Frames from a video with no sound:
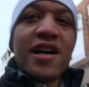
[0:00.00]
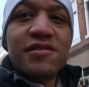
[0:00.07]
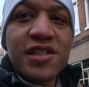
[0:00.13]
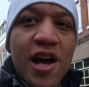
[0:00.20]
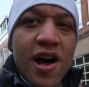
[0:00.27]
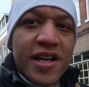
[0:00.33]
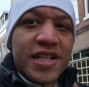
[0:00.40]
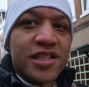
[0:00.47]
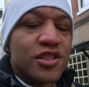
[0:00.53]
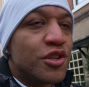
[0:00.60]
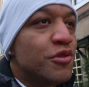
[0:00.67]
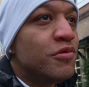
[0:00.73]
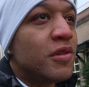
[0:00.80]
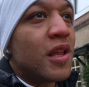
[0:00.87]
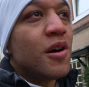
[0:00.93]
now talking
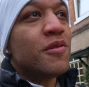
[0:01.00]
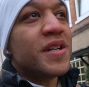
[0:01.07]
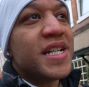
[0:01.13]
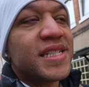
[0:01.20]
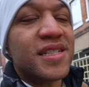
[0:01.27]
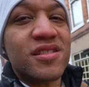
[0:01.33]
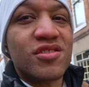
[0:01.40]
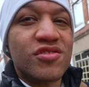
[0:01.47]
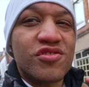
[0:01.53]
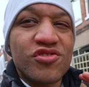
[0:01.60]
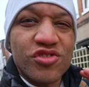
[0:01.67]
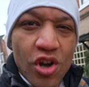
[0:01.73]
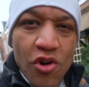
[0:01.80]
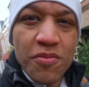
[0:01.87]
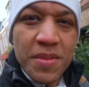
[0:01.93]
too low isn't
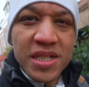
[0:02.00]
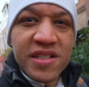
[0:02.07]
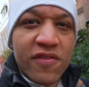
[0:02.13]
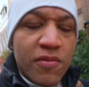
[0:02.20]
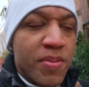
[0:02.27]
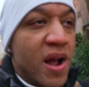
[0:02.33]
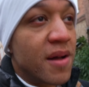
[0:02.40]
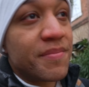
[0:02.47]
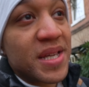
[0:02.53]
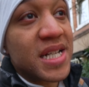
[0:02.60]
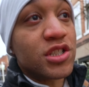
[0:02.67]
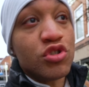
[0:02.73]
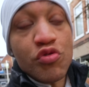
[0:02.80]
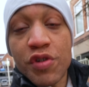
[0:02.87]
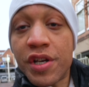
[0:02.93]
so much of a problem
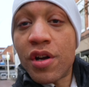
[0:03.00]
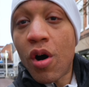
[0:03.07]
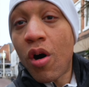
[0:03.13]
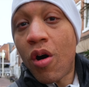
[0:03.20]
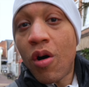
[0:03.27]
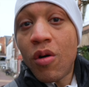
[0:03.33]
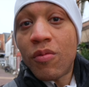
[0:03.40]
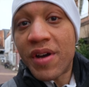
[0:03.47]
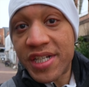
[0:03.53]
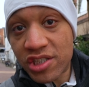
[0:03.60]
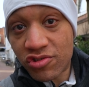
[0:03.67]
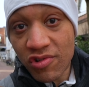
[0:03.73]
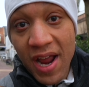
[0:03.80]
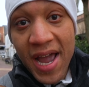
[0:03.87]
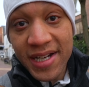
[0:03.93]
because you can always
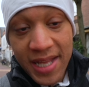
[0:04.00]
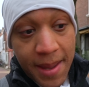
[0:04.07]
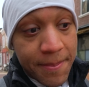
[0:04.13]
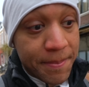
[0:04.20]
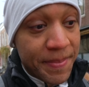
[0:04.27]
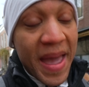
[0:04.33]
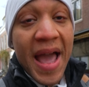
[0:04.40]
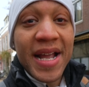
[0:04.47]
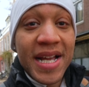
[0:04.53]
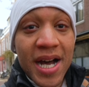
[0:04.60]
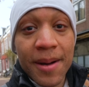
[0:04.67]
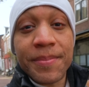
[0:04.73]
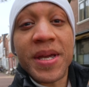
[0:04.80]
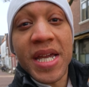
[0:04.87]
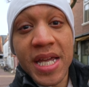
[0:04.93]
drag that back
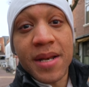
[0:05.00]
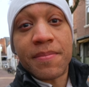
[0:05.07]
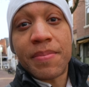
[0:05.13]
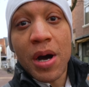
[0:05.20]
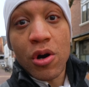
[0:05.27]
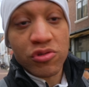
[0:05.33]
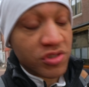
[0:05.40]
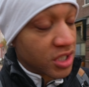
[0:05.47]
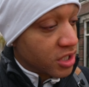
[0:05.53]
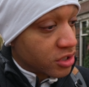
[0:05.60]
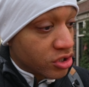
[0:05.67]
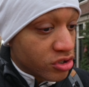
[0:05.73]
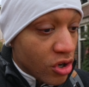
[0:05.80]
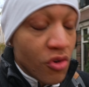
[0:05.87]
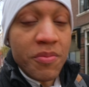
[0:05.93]
up in post. There's
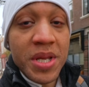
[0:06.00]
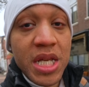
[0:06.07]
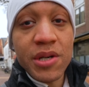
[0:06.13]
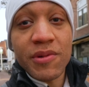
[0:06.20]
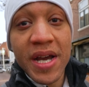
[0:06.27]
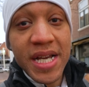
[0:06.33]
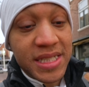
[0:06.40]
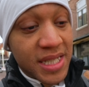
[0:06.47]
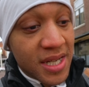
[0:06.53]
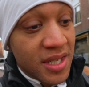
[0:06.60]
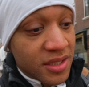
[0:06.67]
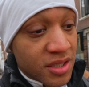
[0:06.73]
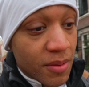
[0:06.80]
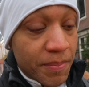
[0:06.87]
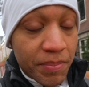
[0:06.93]
so many ways
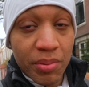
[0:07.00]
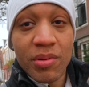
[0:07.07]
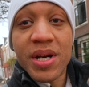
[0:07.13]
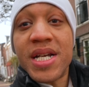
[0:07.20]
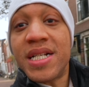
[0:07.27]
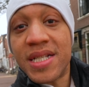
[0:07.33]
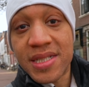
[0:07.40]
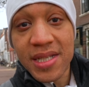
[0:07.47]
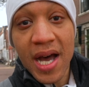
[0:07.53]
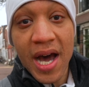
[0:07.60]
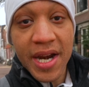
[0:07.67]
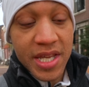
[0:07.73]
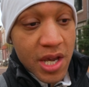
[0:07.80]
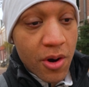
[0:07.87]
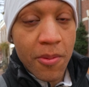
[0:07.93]
to bring this
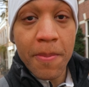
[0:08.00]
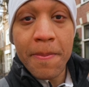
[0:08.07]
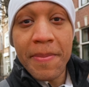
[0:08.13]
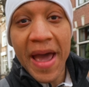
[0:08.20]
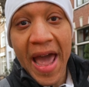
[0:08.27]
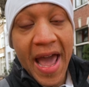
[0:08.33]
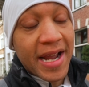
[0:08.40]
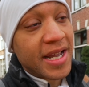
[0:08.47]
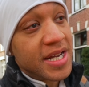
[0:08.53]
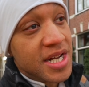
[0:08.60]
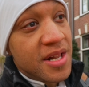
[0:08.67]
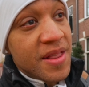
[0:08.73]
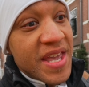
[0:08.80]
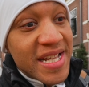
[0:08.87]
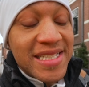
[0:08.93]
audio back.
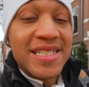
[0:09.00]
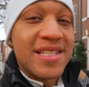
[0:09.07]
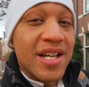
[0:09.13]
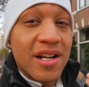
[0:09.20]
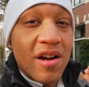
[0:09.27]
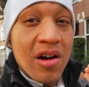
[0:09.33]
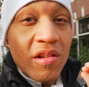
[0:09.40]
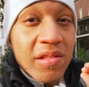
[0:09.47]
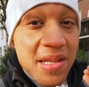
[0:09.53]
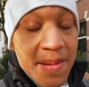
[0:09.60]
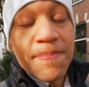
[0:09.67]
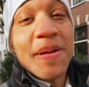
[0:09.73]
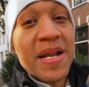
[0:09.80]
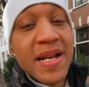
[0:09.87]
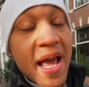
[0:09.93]
It's the
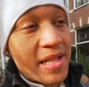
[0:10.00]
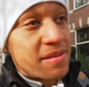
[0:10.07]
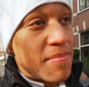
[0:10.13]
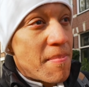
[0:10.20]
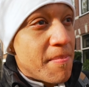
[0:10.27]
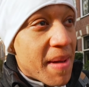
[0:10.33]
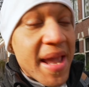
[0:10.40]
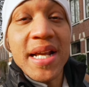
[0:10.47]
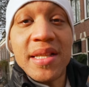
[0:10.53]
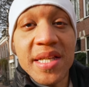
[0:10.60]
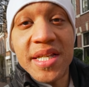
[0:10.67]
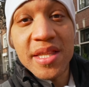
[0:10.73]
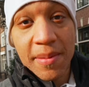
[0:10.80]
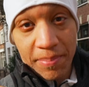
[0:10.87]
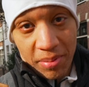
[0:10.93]
clipping that's mainly the